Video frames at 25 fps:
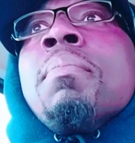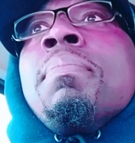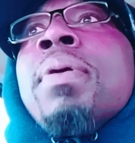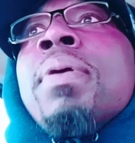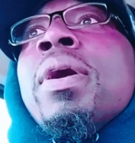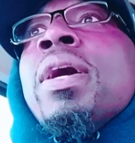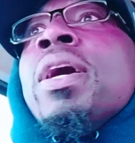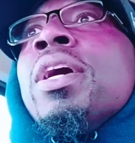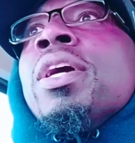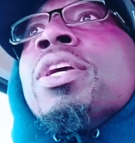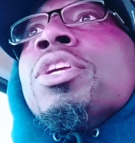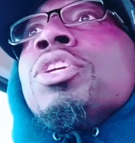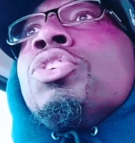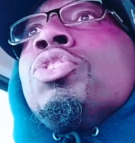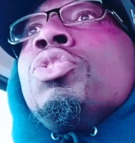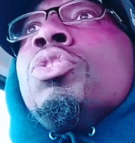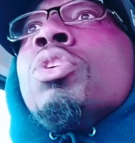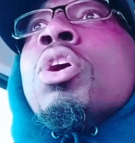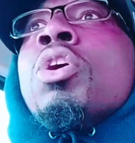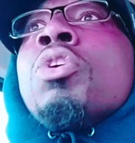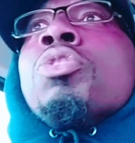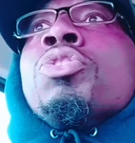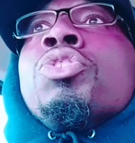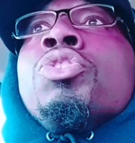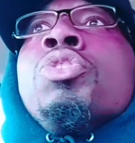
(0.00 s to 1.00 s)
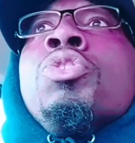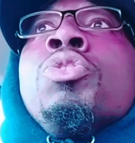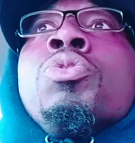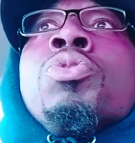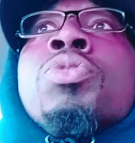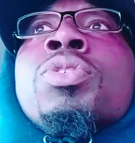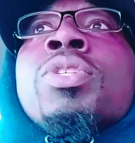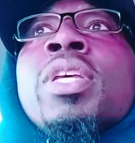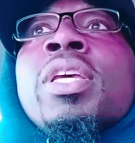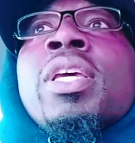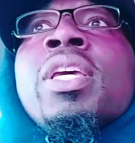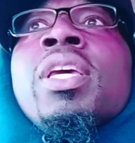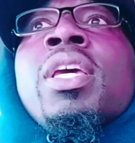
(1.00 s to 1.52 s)
but you don't
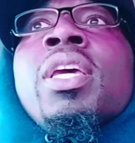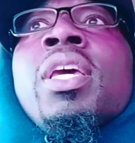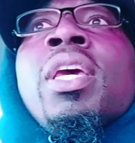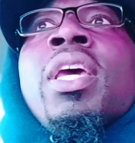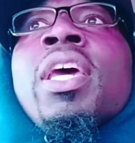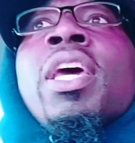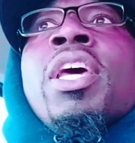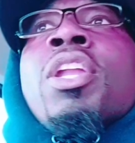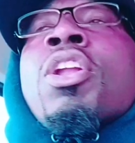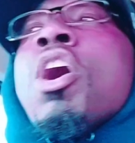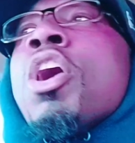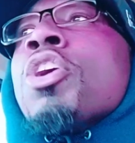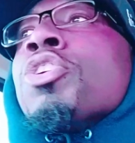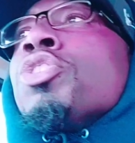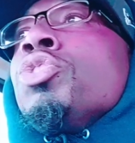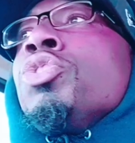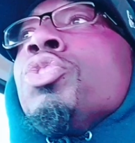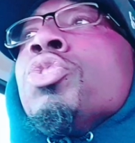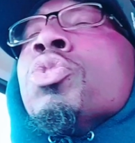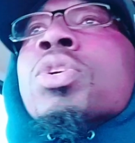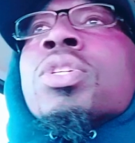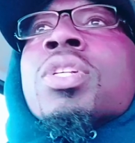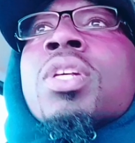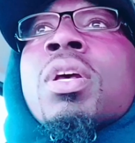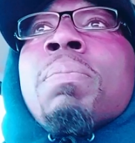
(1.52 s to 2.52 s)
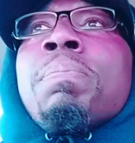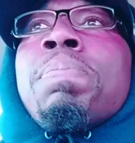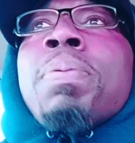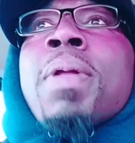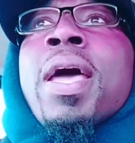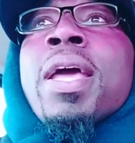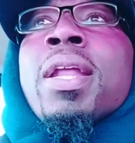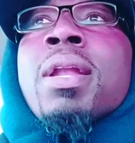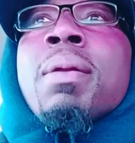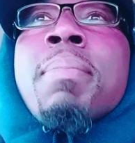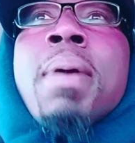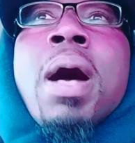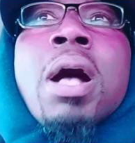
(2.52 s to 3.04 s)
use it and all you do is
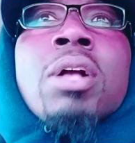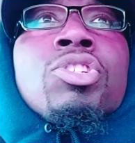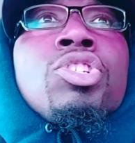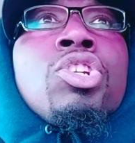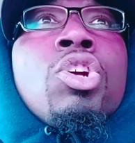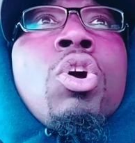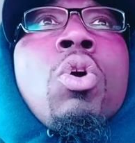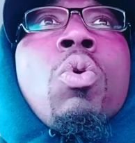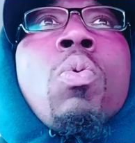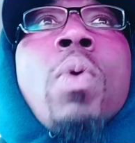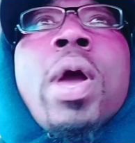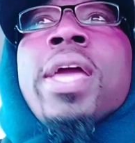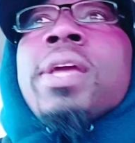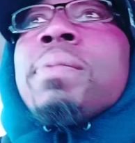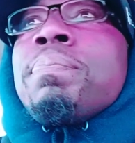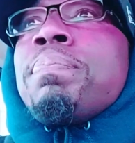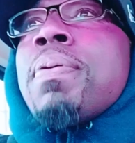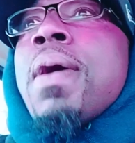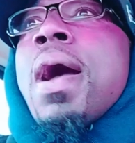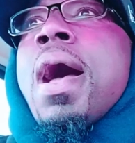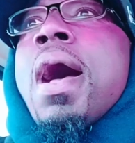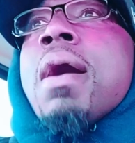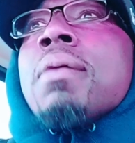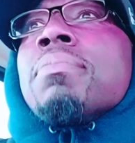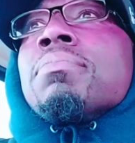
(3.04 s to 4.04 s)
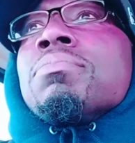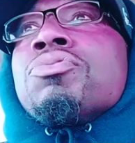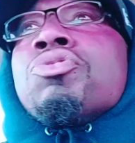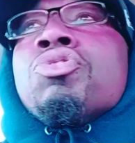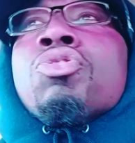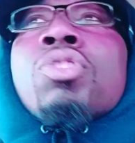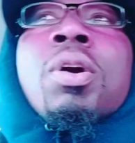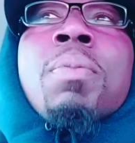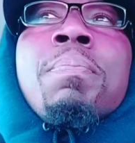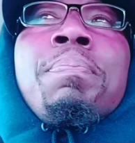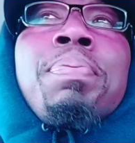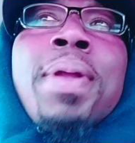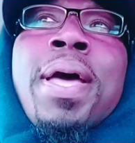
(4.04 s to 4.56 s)
complain about your weight problems. You
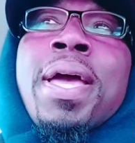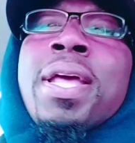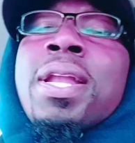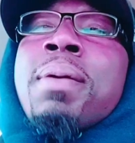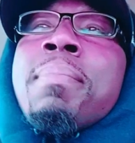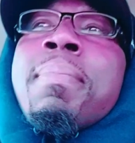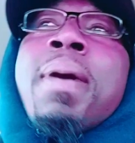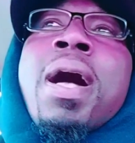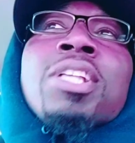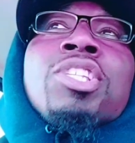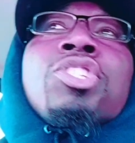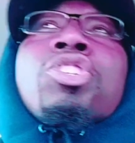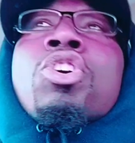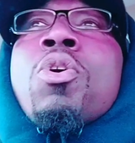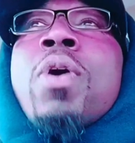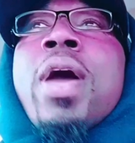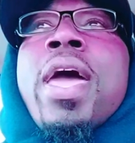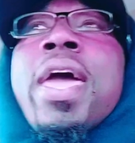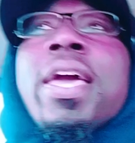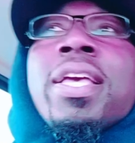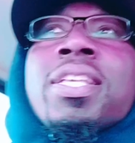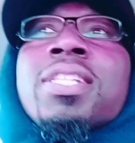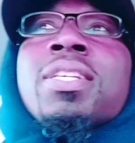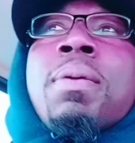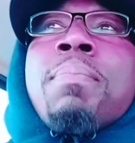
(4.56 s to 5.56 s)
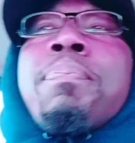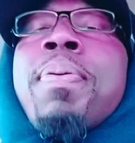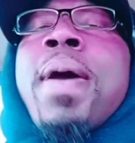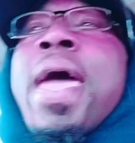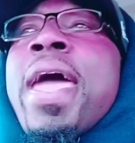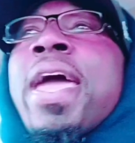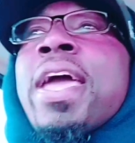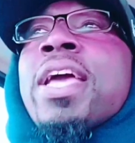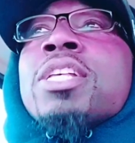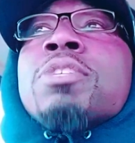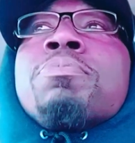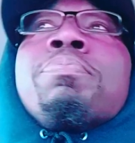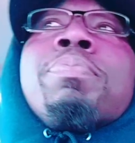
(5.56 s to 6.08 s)
complain about your aches and
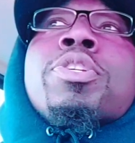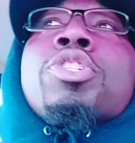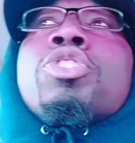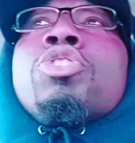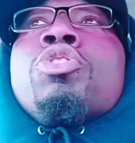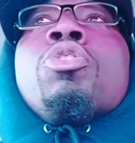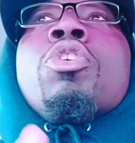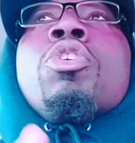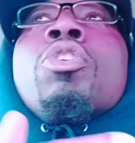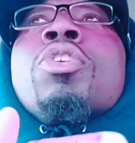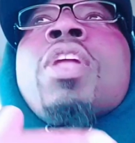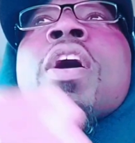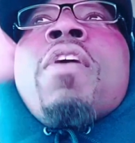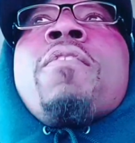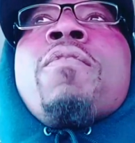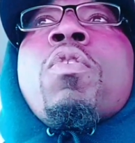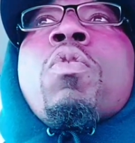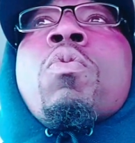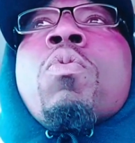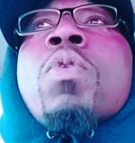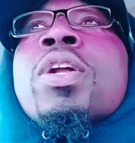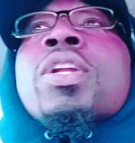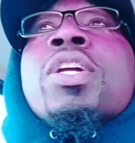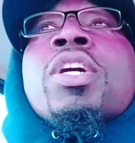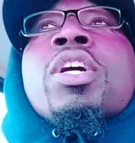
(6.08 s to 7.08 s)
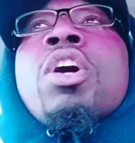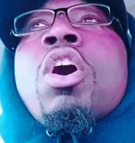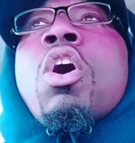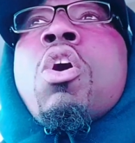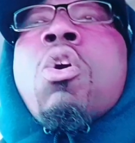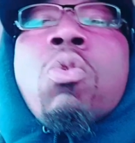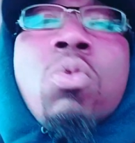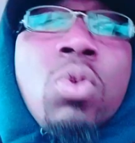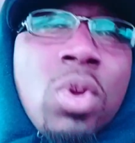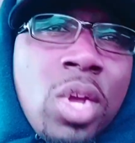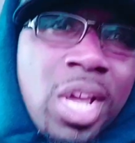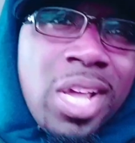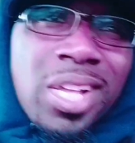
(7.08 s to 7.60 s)
pains, but you don't ever want to
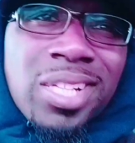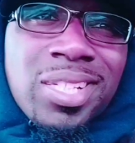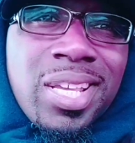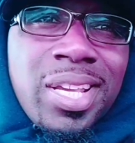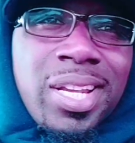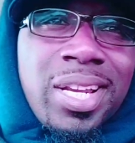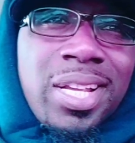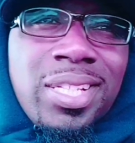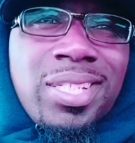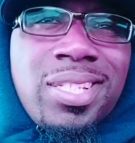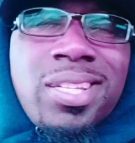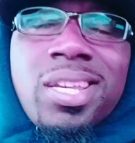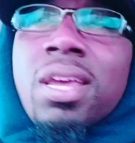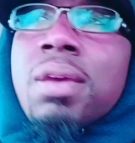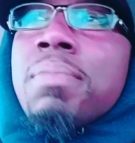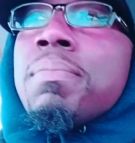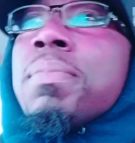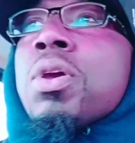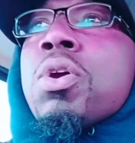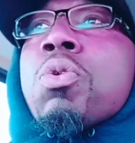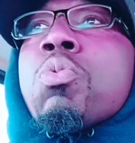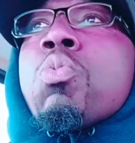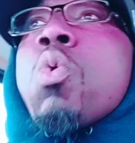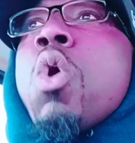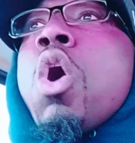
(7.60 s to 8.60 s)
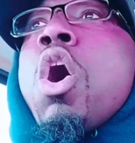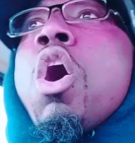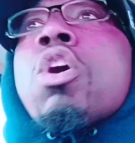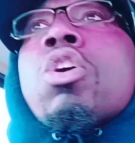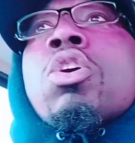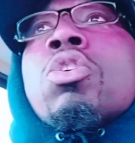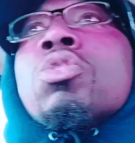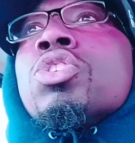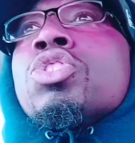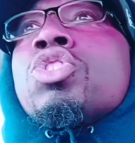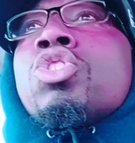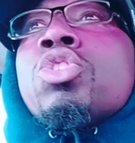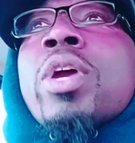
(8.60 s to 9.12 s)
go to the gym and walk
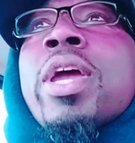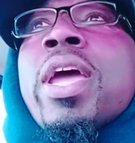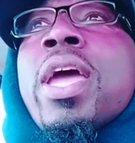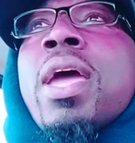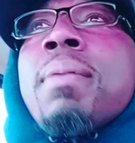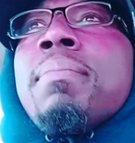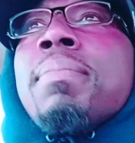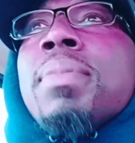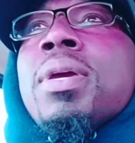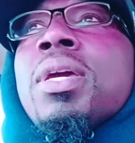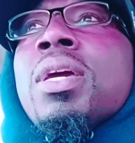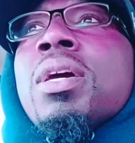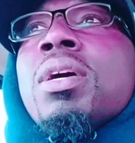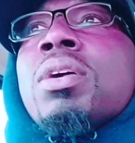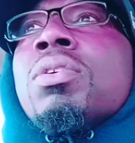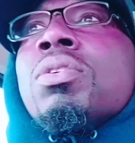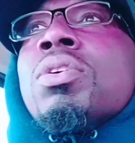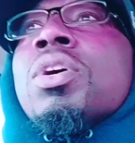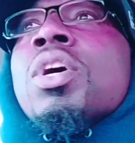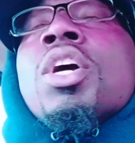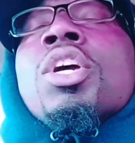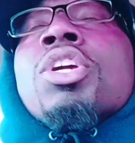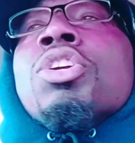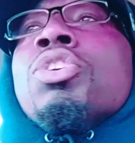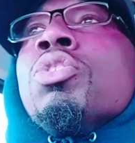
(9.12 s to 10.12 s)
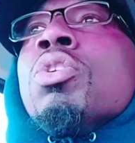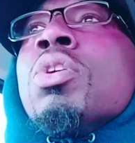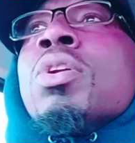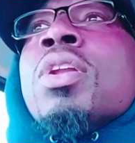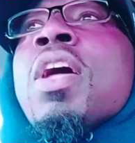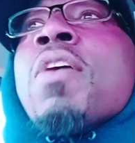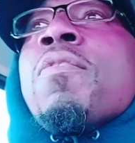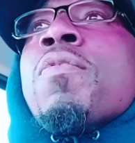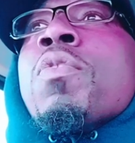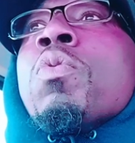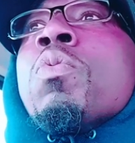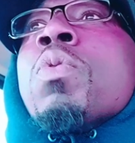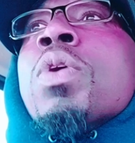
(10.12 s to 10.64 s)
on a treadmill. You don't
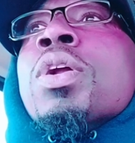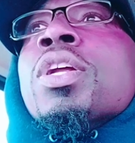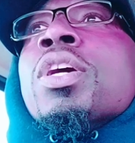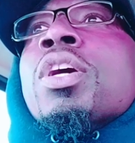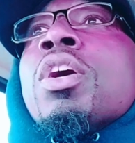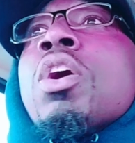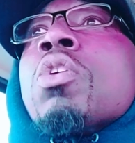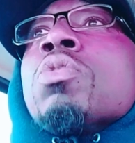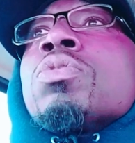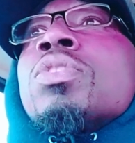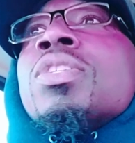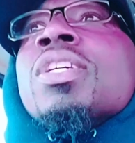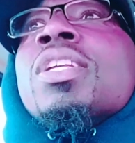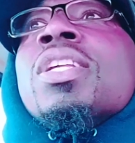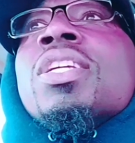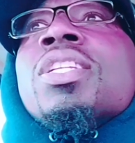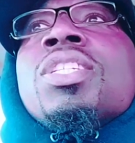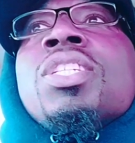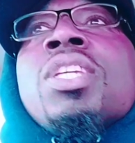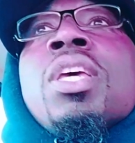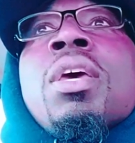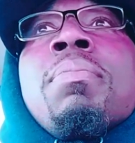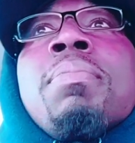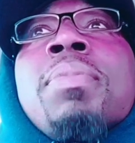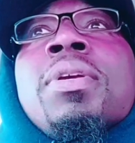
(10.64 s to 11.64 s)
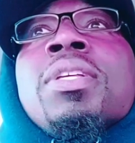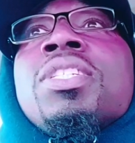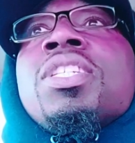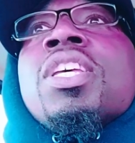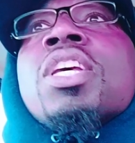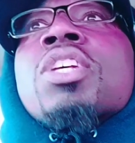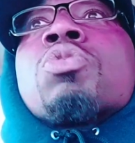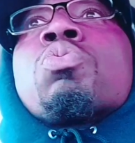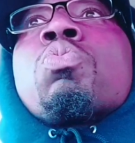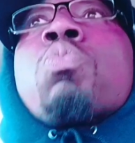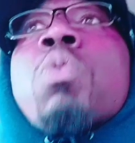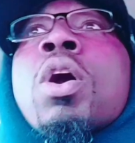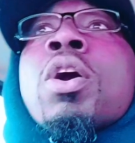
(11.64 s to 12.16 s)
ever want to go to the gym and
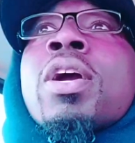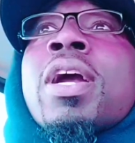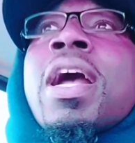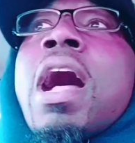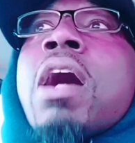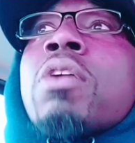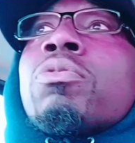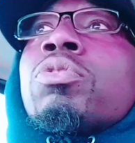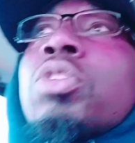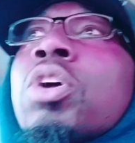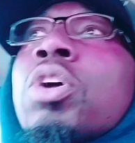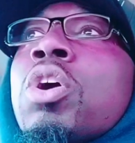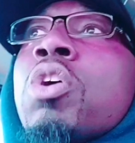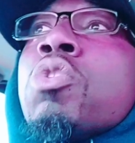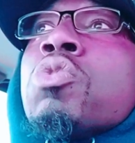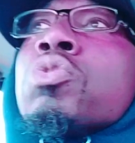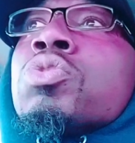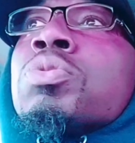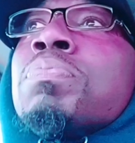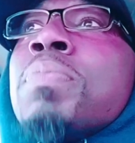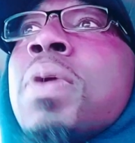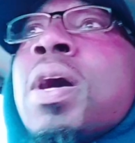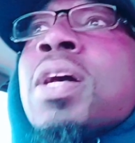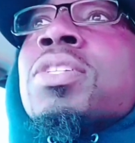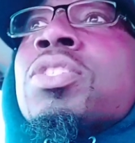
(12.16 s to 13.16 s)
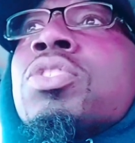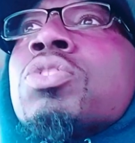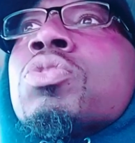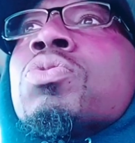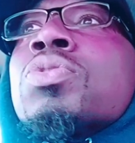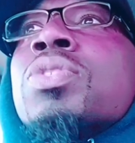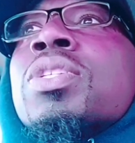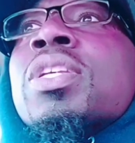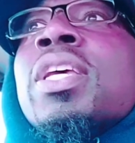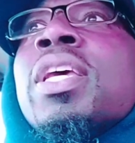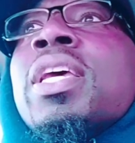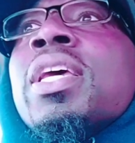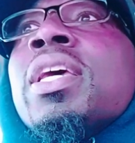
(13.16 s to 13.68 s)
just work out those
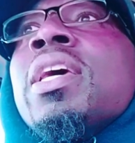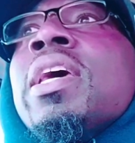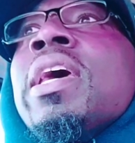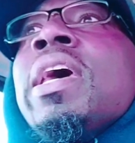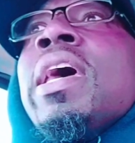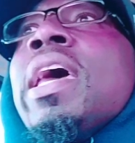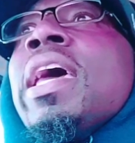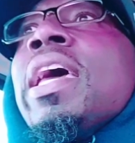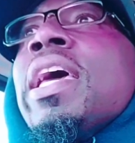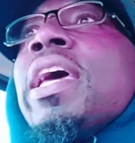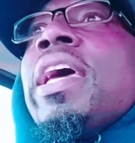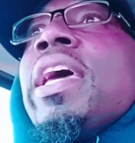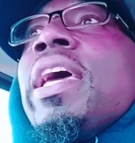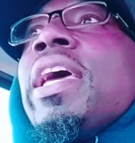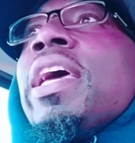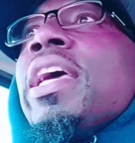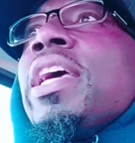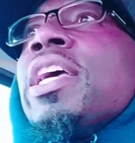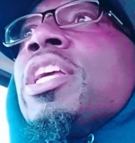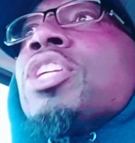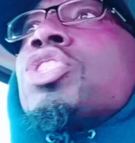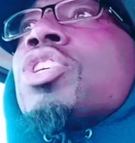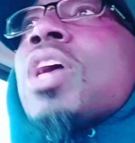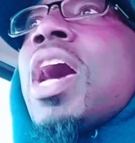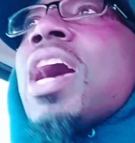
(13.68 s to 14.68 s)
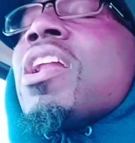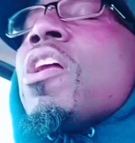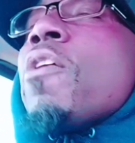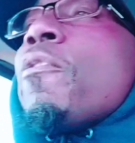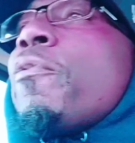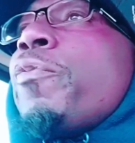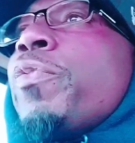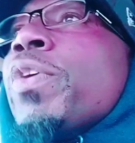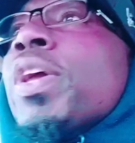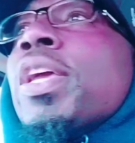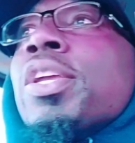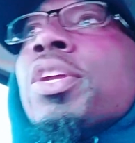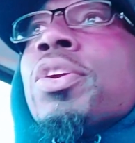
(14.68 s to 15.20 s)
muscles and, and, and, and try to
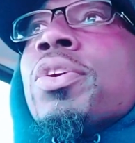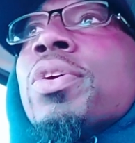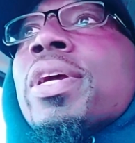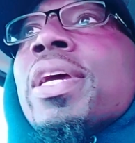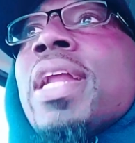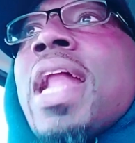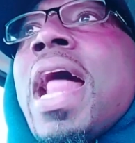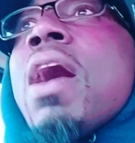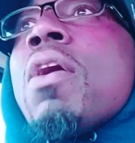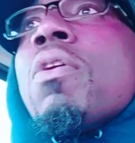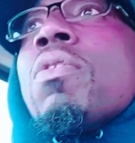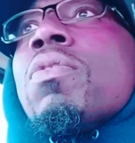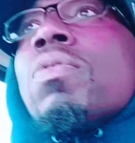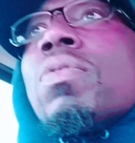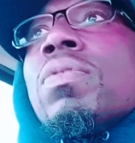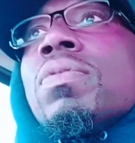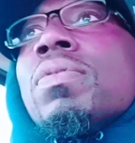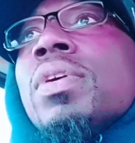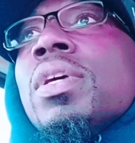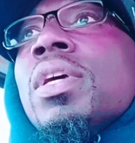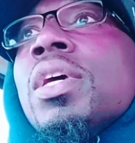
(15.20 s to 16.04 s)
figure it out.